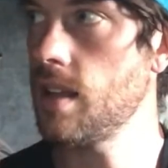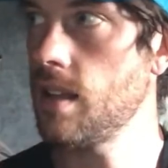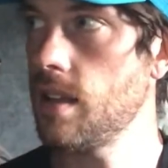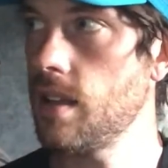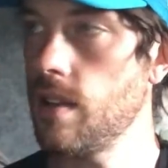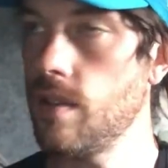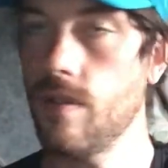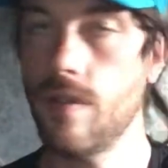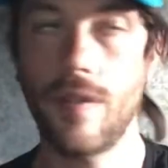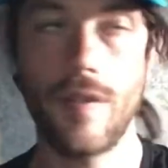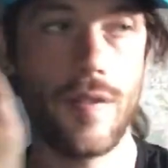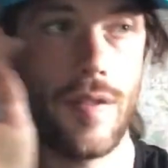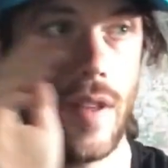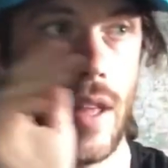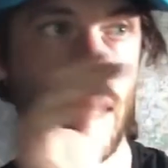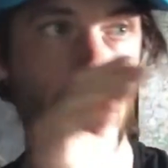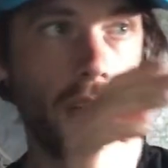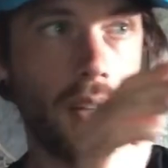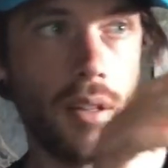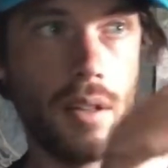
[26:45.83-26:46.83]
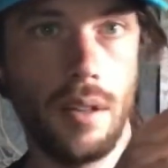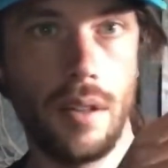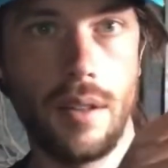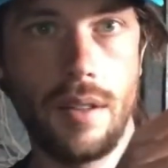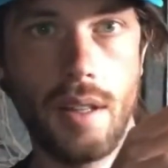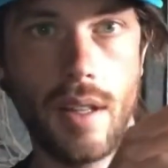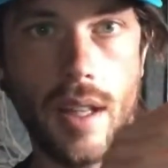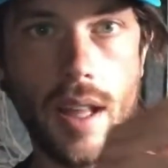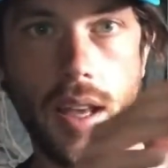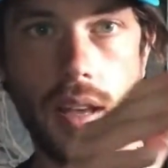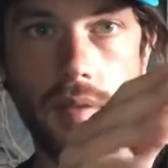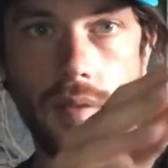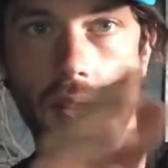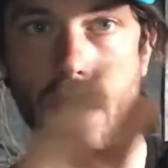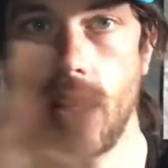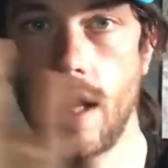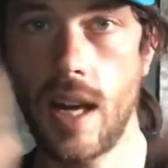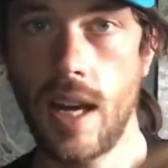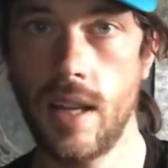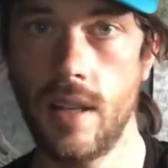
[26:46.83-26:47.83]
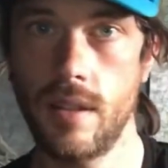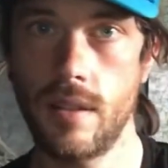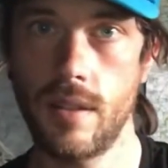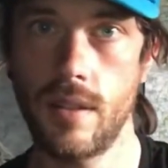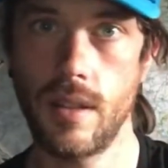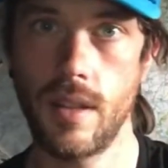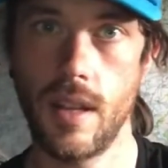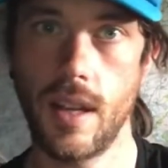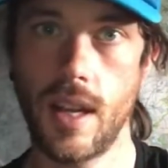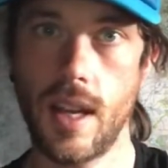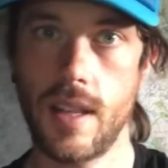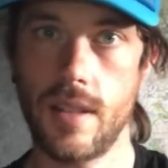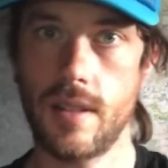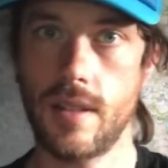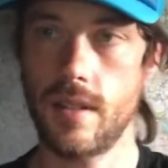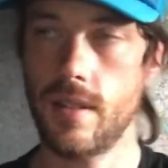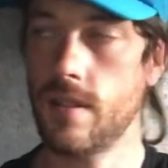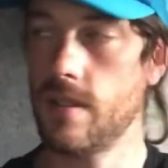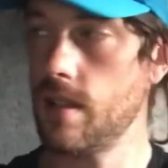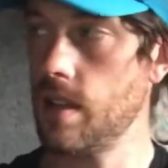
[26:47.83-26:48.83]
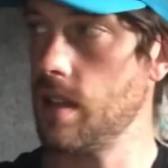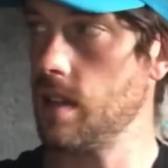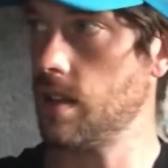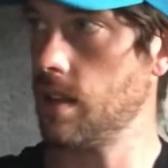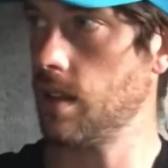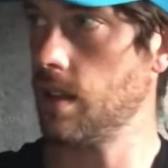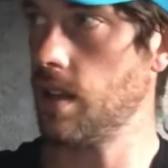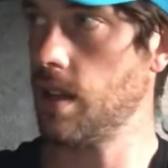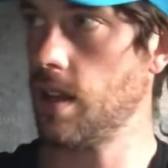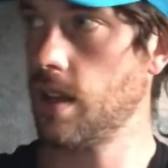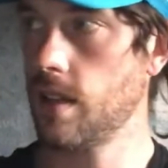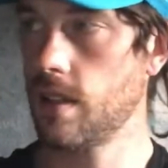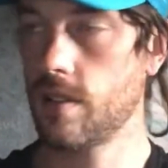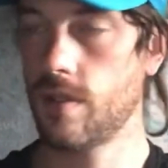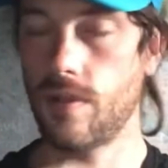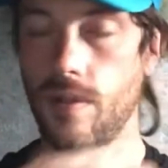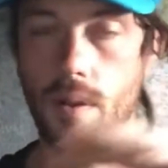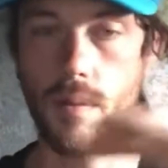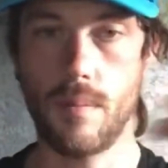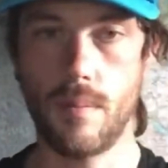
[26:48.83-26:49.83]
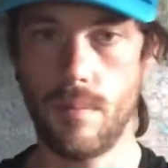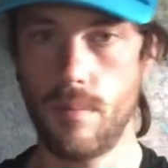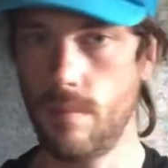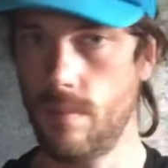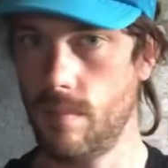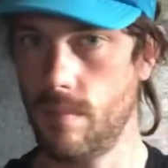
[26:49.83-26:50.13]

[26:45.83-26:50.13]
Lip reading: and feel the lay of the land. You get to see the lakes from